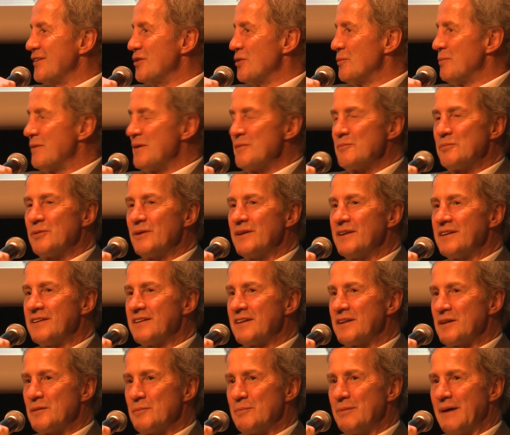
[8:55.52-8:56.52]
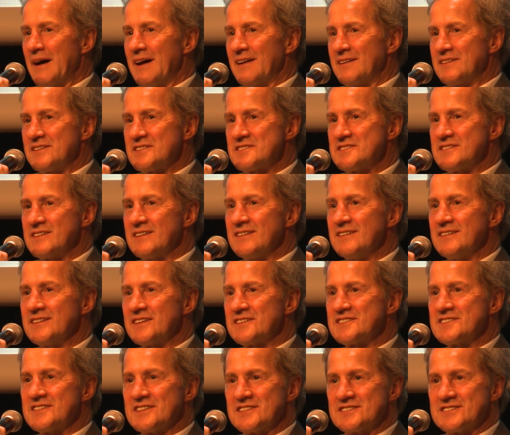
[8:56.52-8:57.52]
European political parties didn't
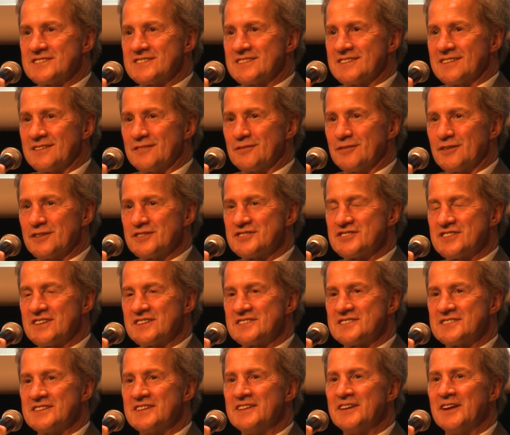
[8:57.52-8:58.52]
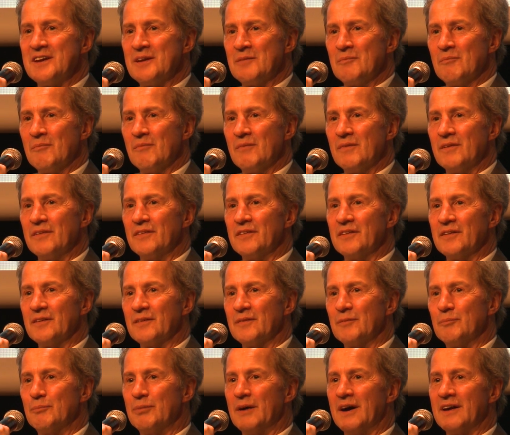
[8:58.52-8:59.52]
exist. It was just a name.
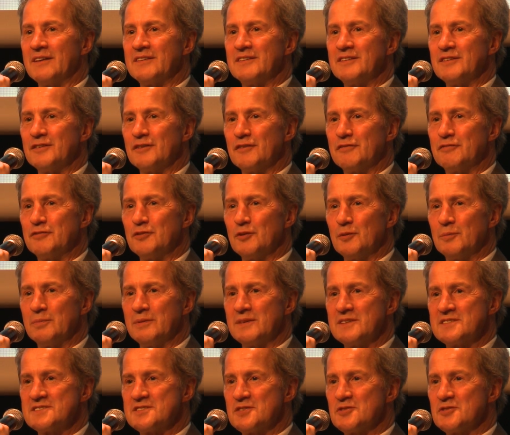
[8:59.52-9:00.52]
The Party of European